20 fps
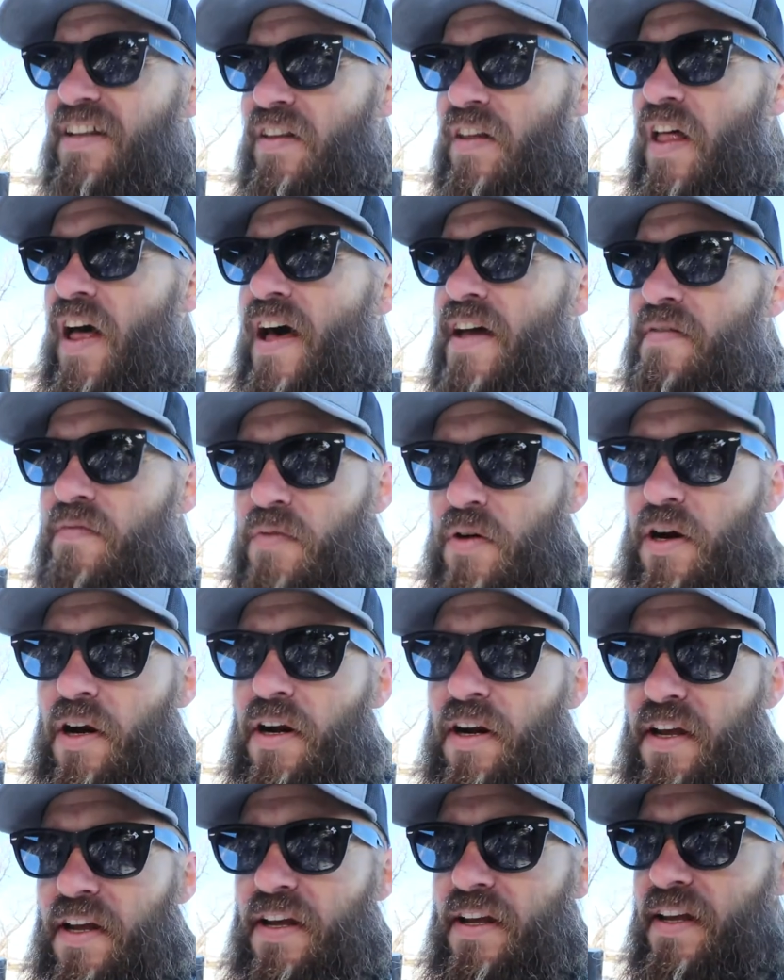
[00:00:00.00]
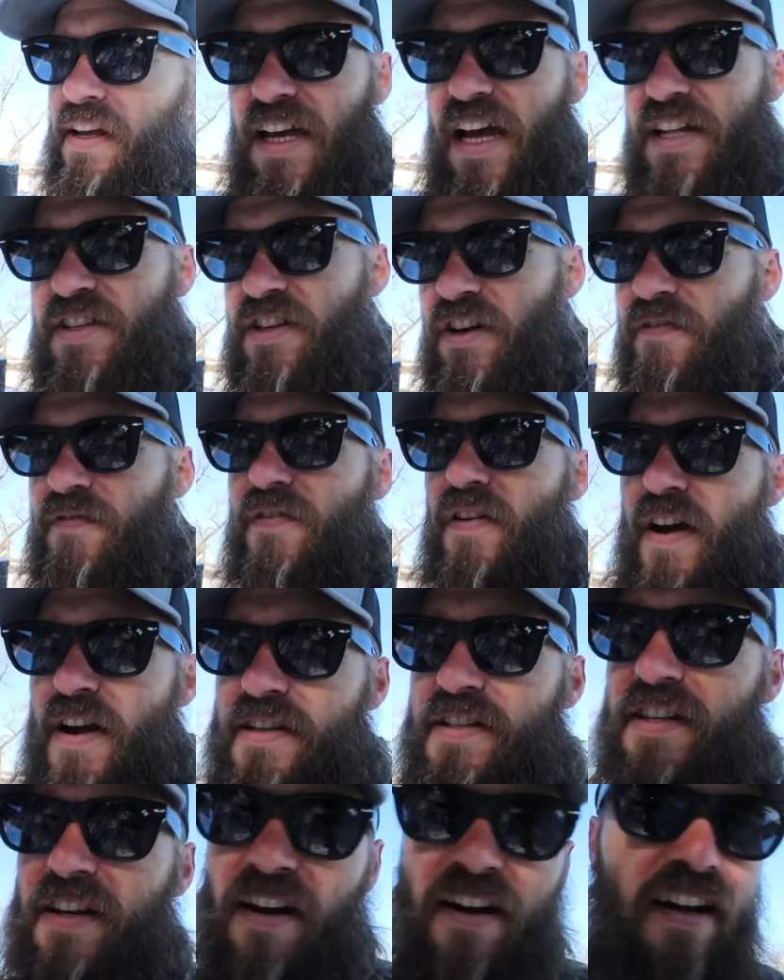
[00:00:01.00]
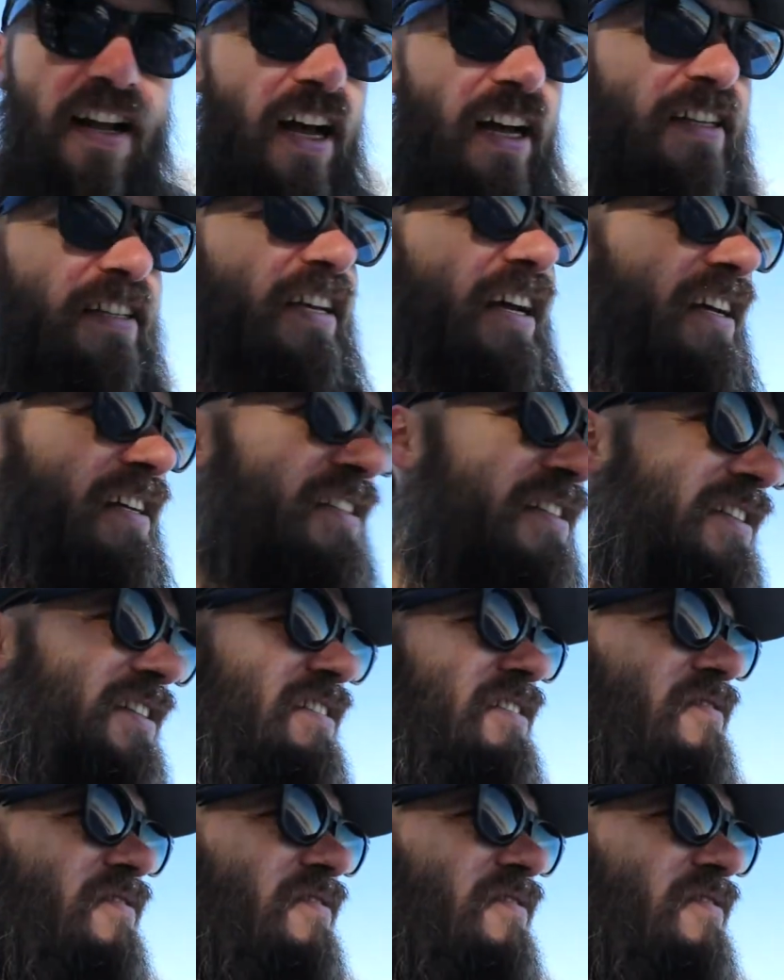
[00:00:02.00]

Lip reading: a lot of work. And so for us, in our context,